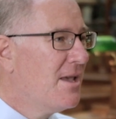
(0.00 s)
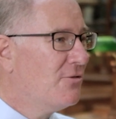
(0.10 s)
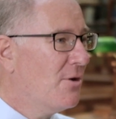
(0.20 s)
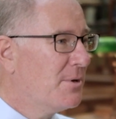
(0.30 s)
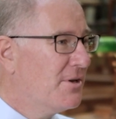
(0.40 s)

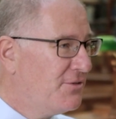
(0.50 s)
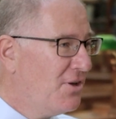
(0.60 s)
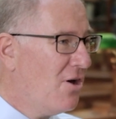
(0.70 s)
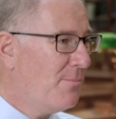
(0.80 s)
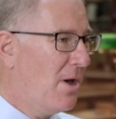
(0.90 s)
So I'm going to
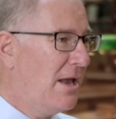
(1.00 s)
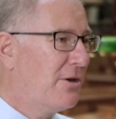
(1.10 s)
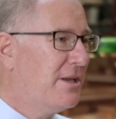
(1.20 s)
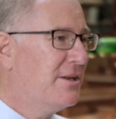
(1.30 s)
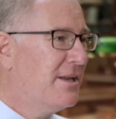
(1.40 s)
start by
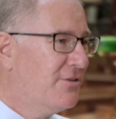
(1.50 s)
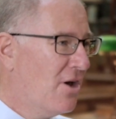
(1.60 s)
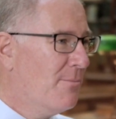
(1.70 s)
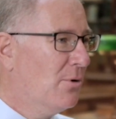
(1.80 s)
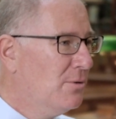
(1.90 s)
looking at an
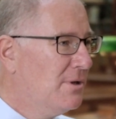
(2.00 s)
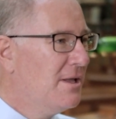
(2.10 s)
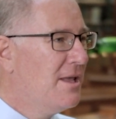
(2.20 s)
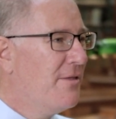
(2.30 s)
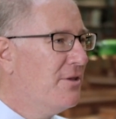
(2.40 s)
example
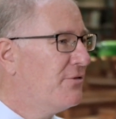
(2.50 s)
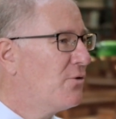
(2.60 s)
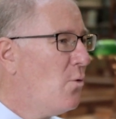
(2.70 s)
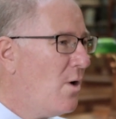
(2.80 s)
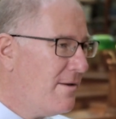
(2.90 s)
that's
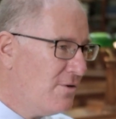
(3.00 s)
quite